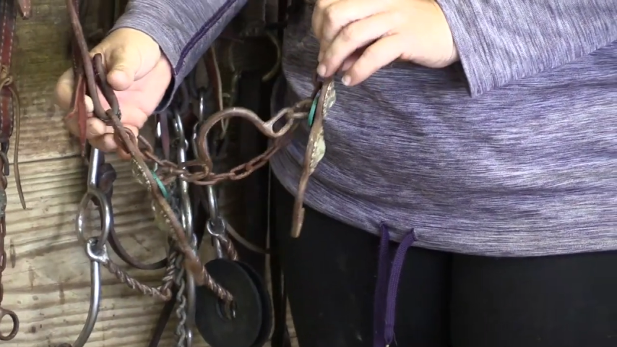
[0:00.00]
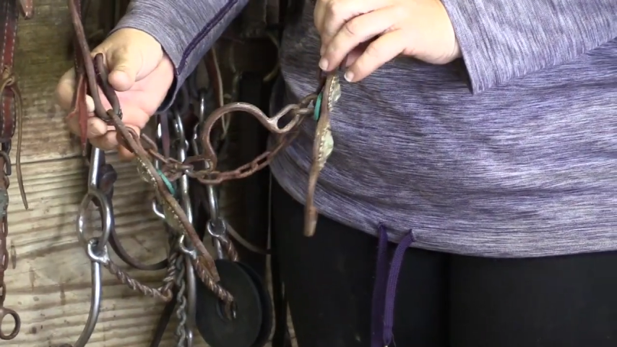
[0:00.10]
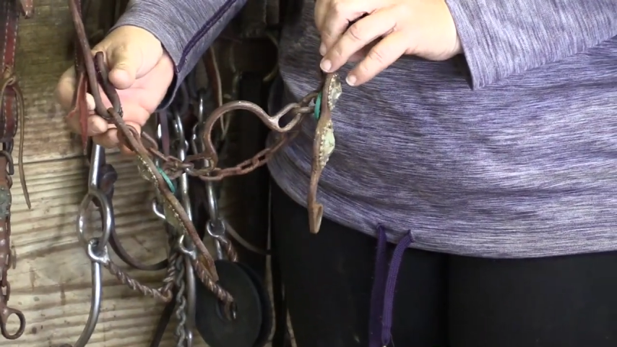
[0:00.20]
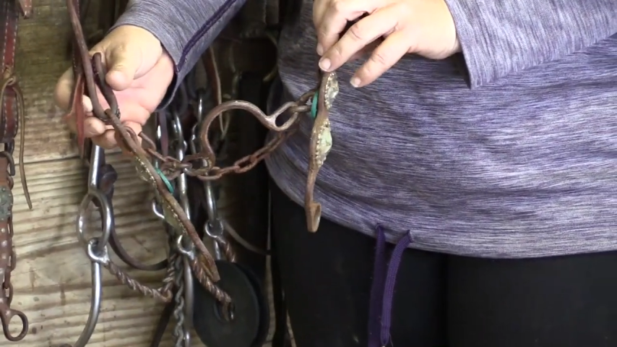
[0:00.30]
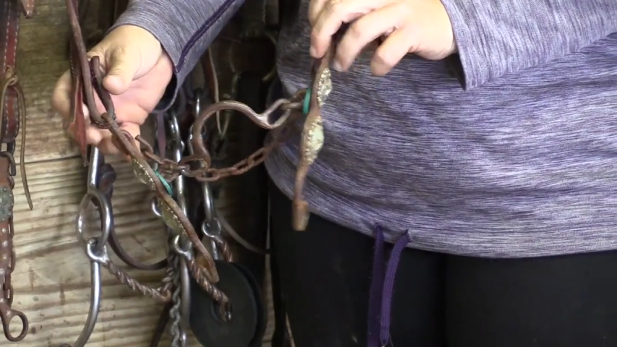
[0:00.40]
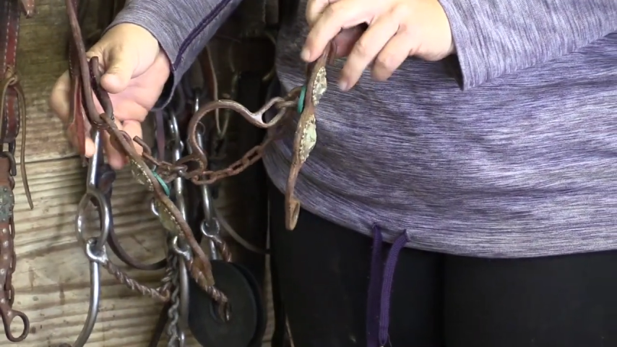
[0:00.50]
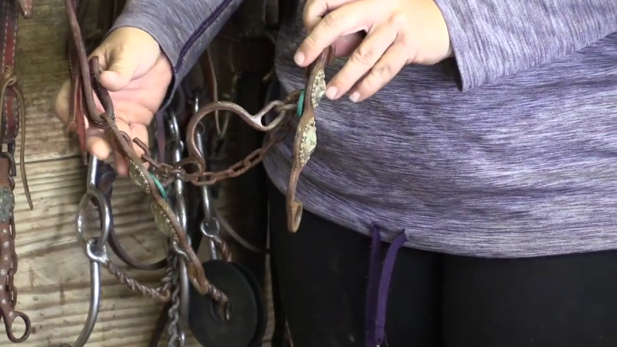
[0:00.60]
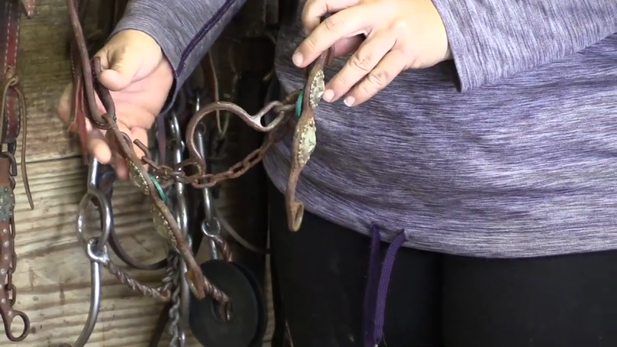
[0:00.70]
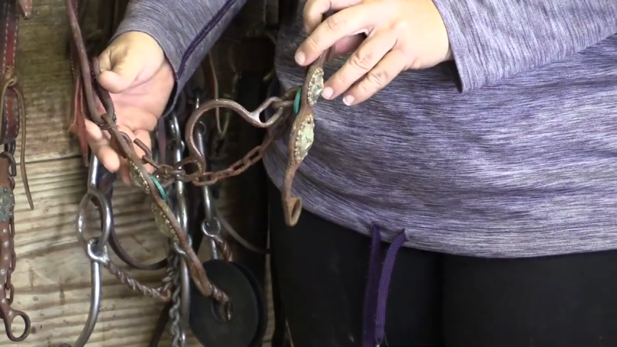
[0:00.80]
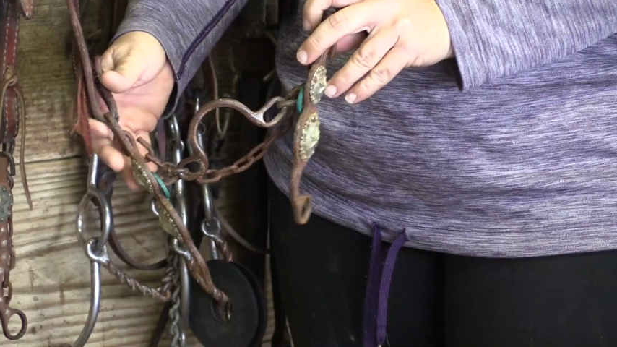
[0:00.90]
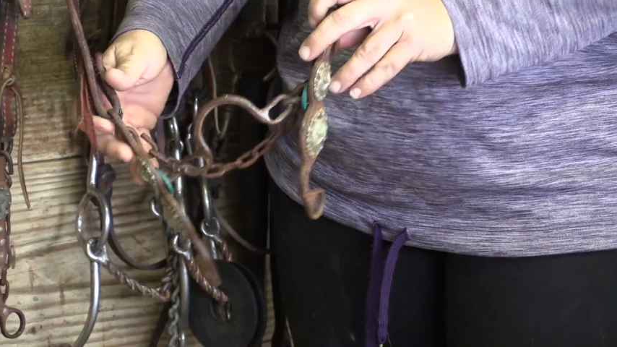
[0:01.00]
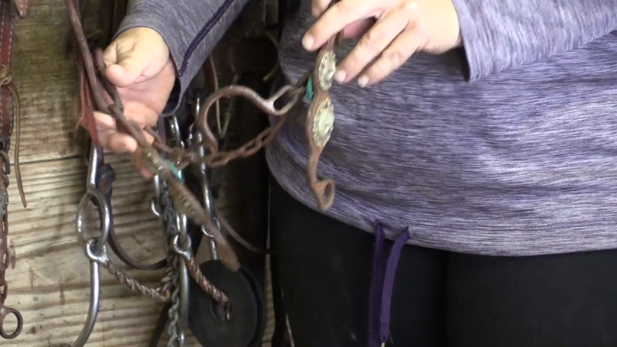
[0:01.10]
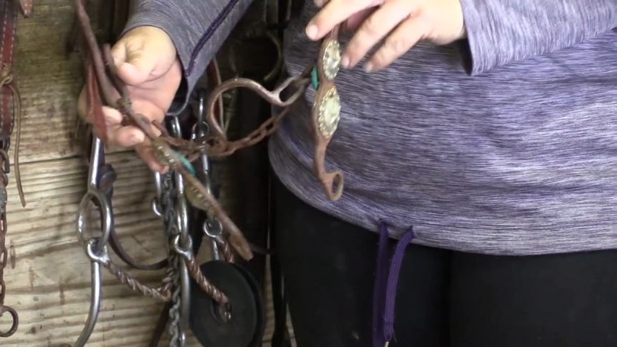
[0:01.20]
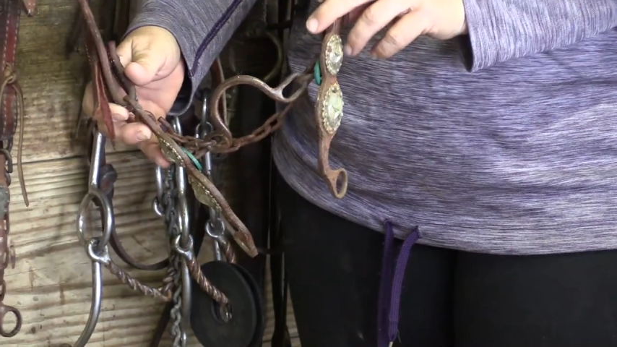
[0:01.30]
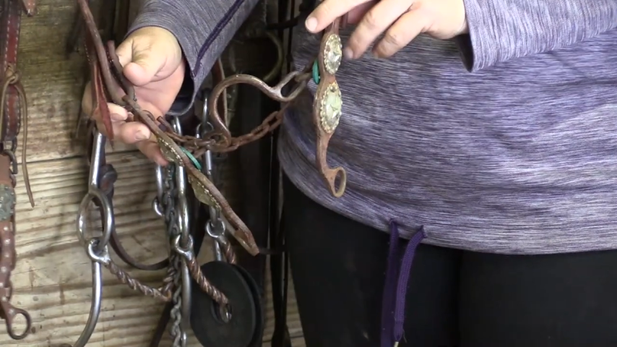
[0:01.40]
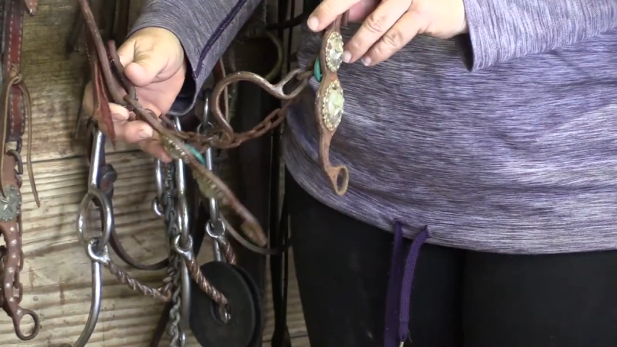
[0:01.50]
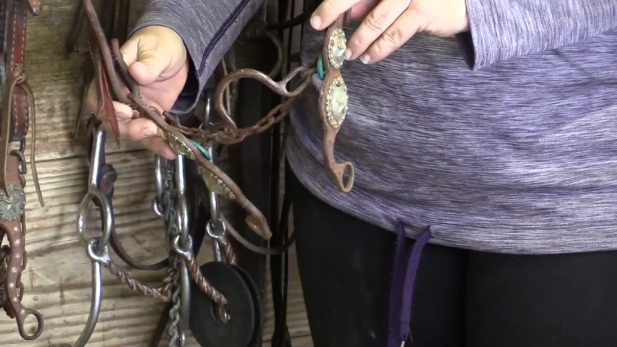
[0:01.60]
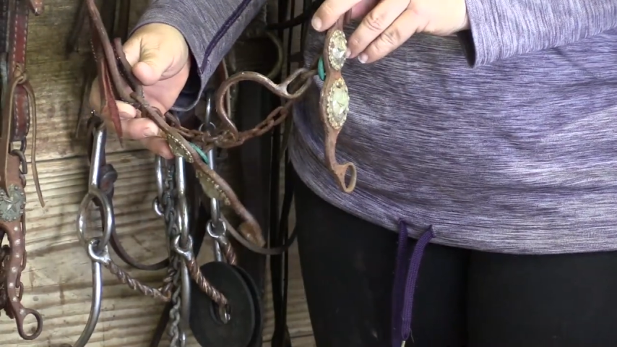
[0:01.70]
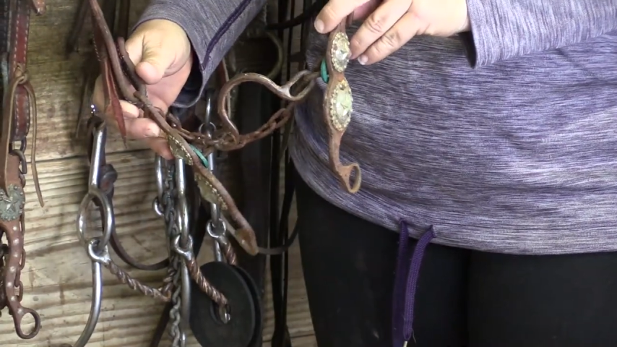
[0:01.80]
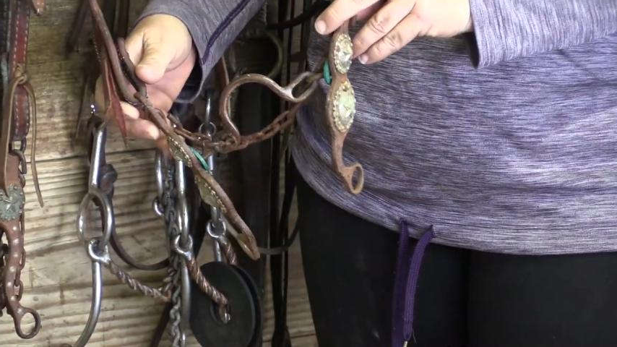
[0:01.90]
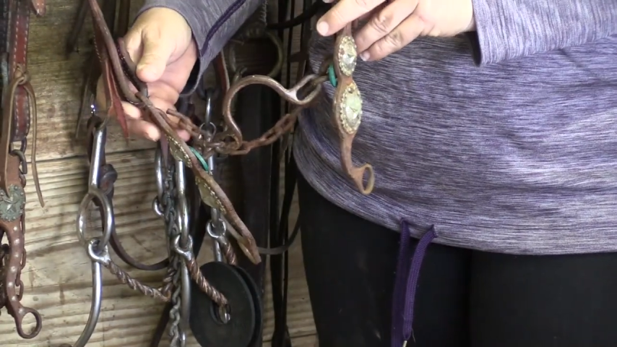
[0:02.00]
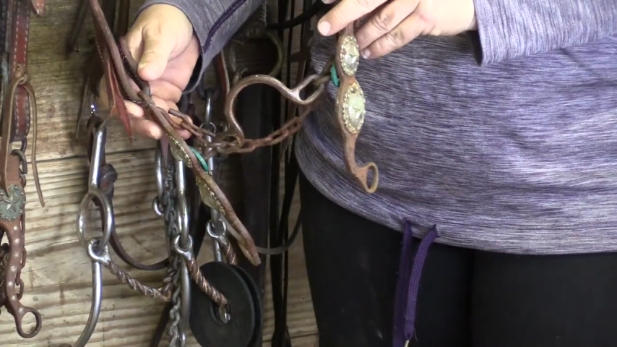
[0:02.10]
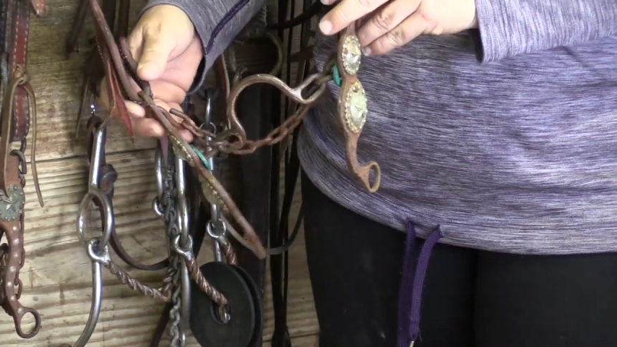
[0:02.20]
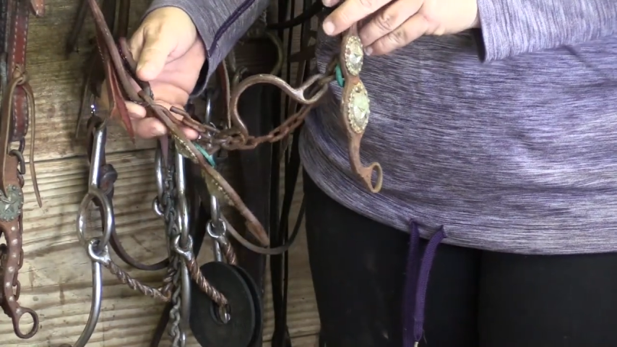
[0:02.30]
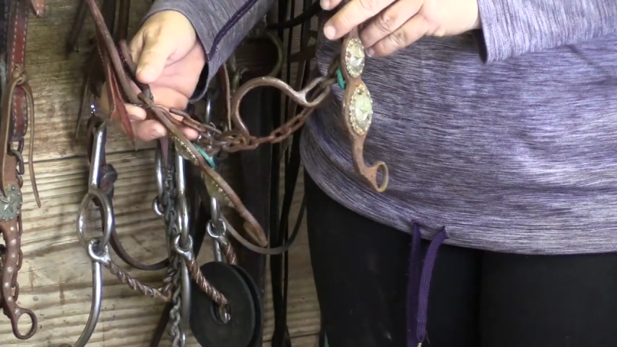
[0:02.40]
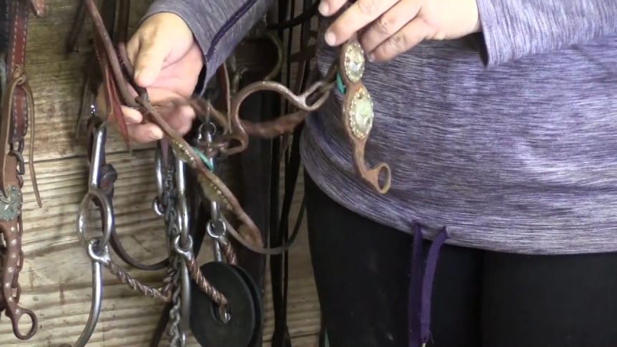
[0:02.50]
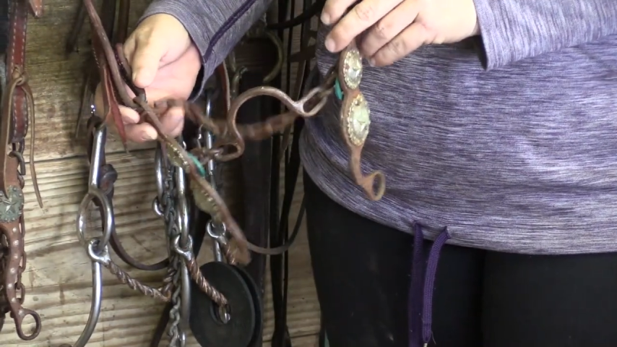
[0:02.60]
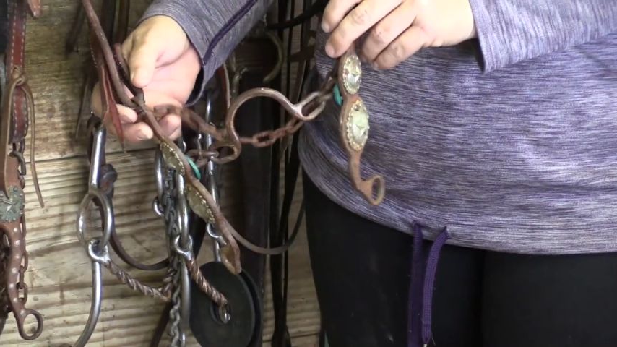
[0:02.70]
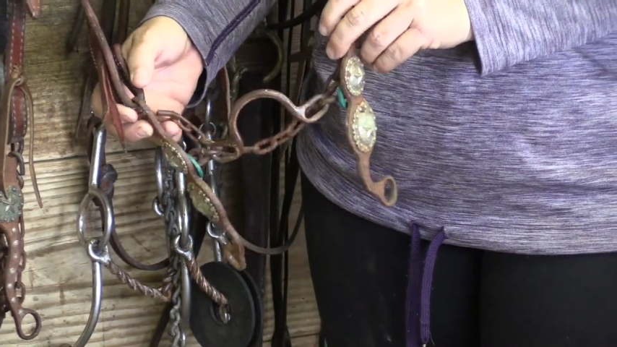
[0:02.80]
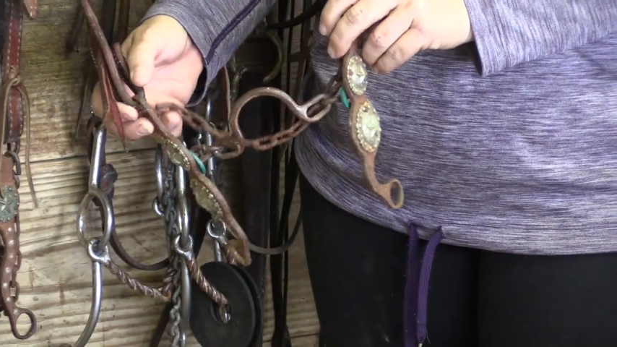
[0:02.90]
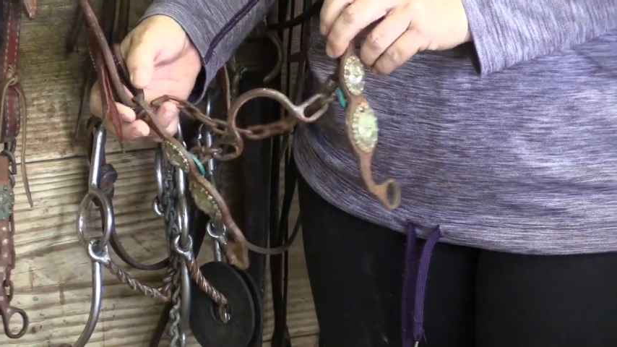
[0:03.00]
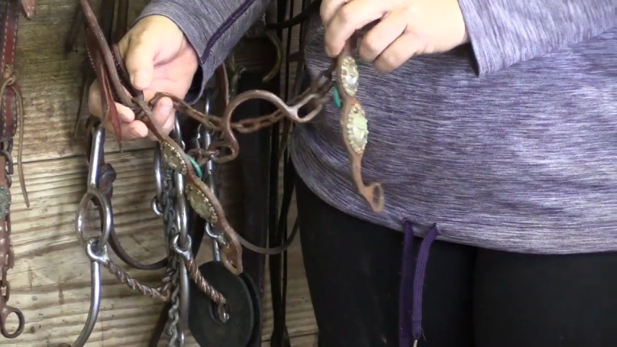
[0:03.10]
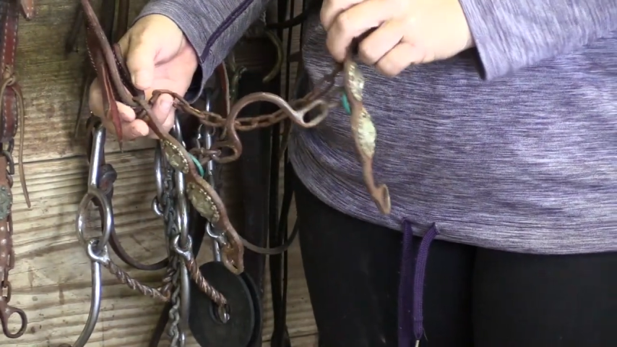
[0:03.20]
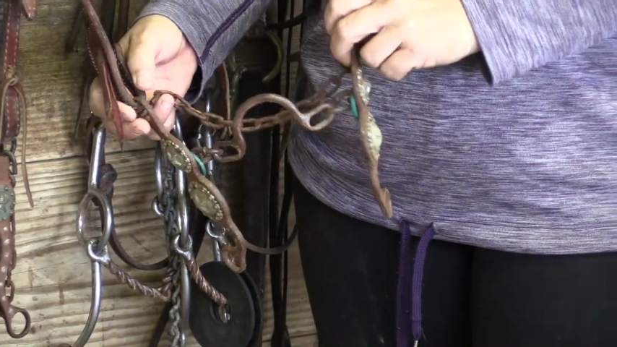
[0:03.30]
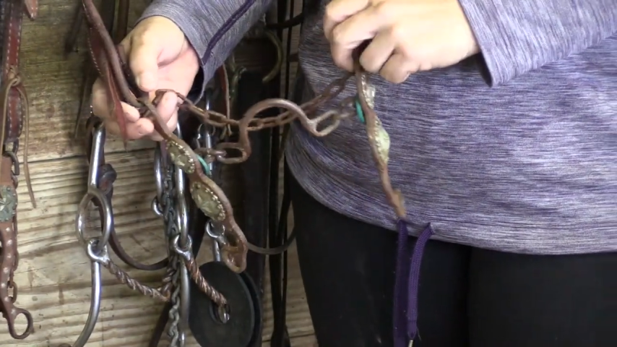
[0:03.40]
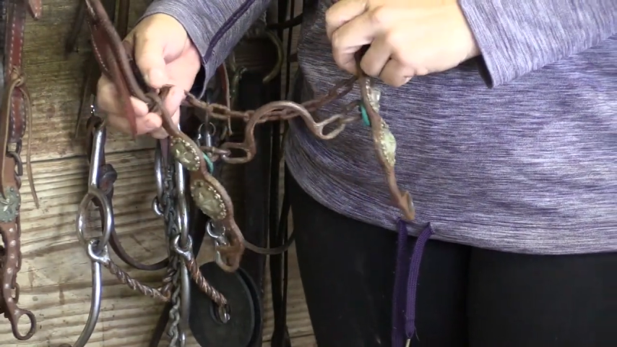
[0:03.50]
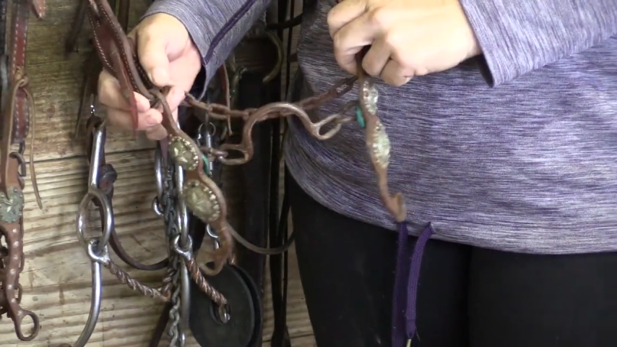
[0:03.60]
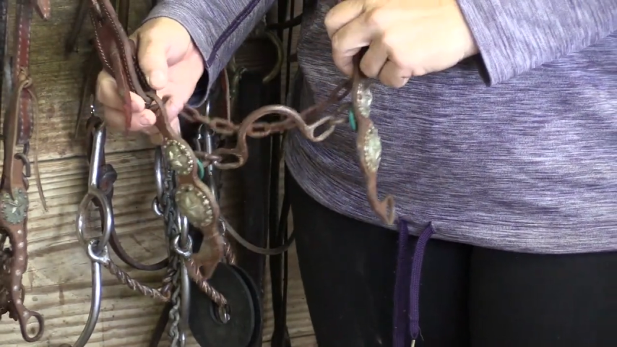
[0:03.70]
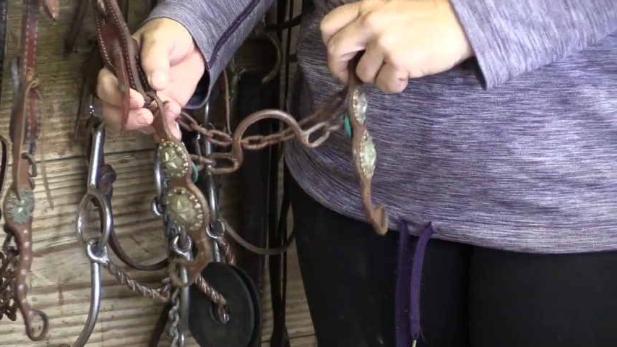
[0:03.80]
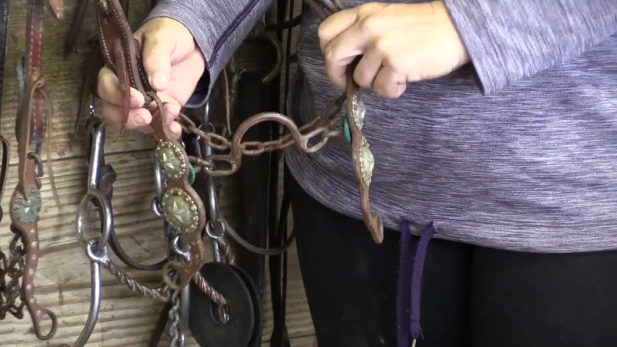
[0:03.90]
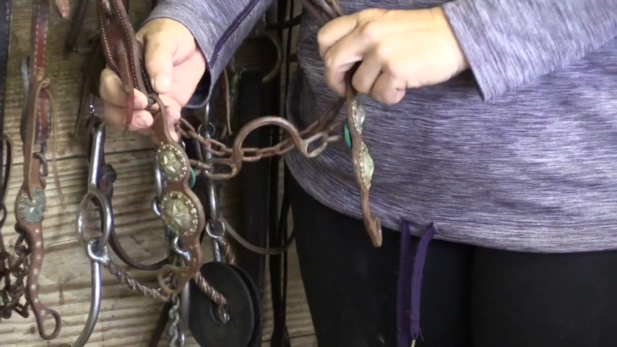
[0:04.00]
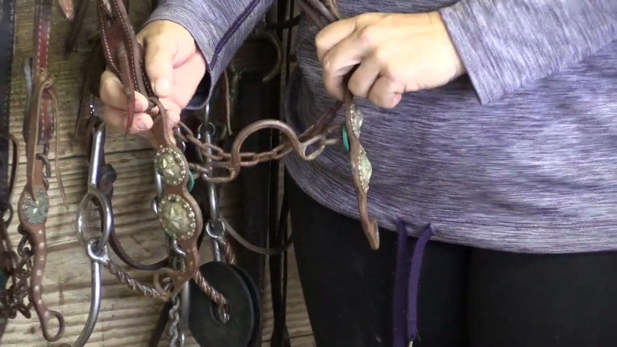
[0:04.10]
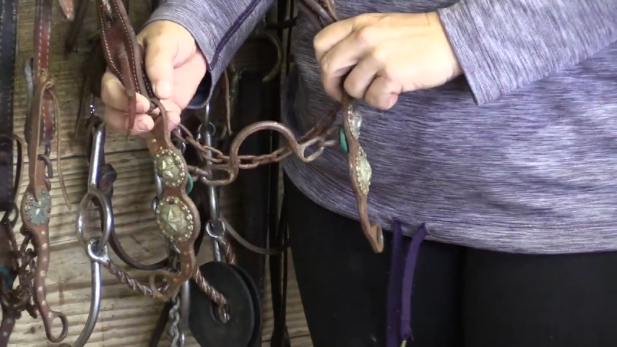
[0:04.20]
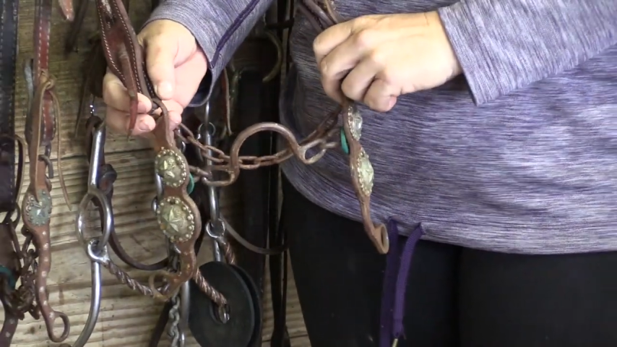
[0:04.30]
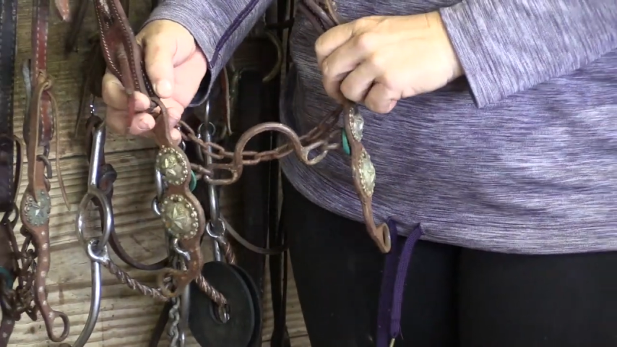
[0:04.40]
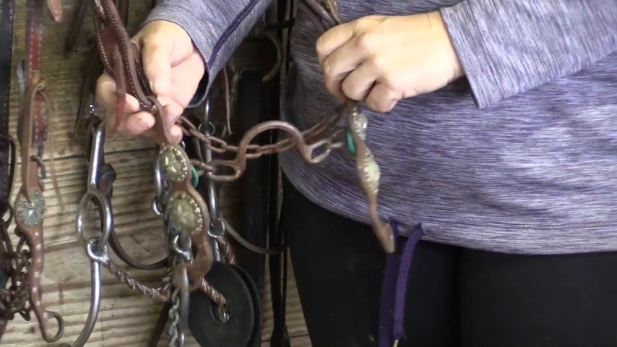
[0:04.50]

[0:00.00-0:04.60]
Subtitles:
Nobody's mouth can be seen.